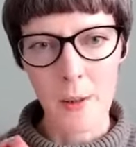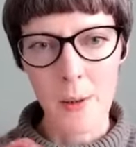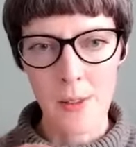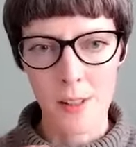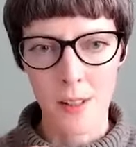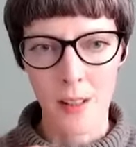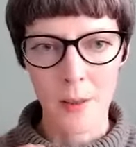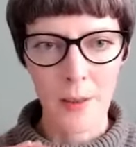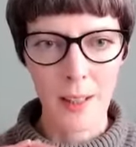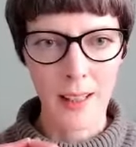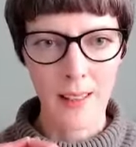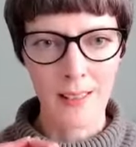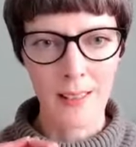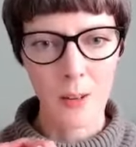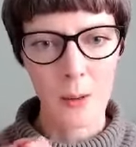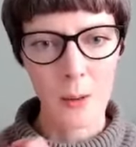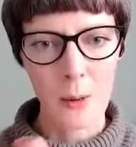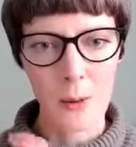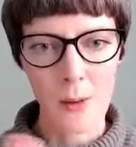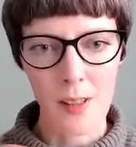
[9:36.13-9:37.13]
So that
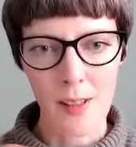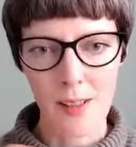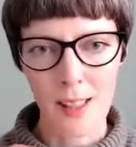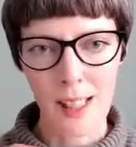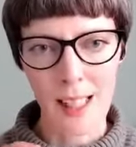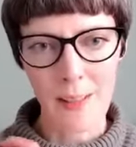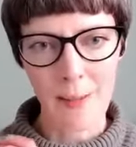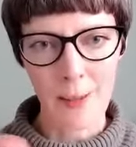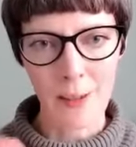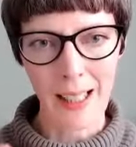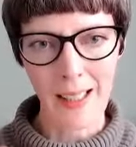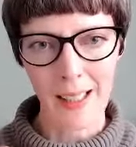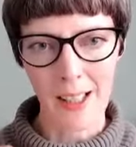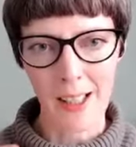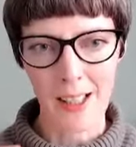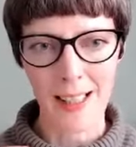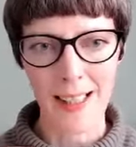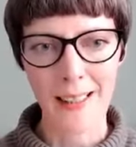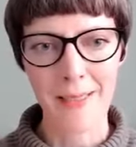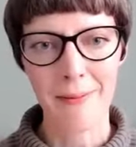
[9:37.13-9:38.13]
course isn't even
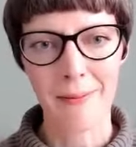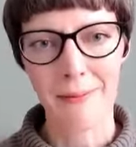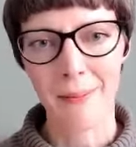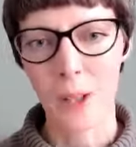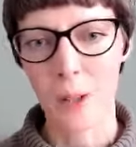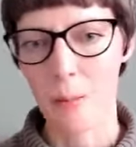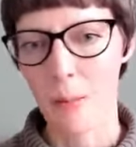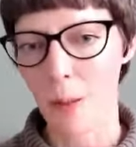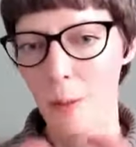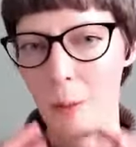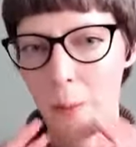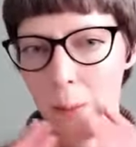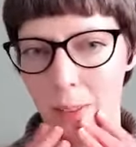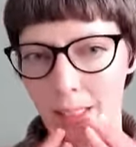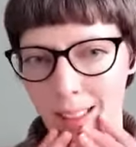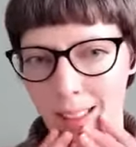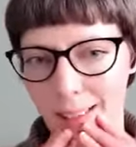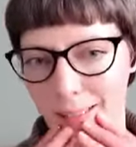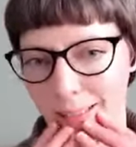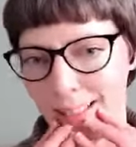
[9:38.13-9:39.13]
actually on my
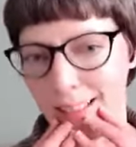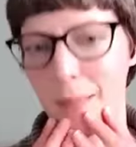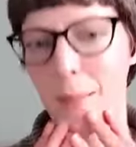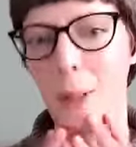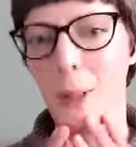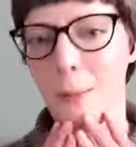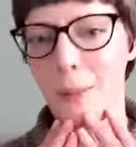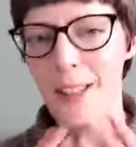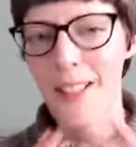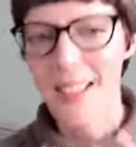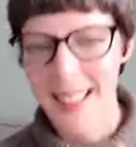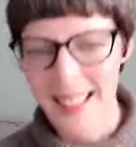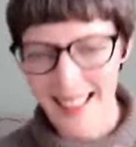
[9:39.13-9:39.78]
website at the moment.